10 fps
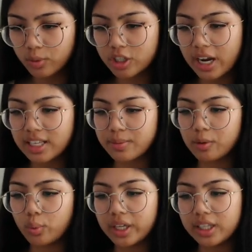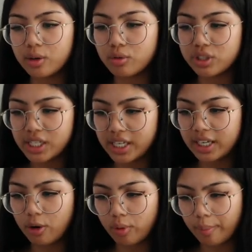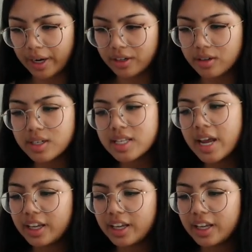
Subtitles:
which has my weekly routine and reminders.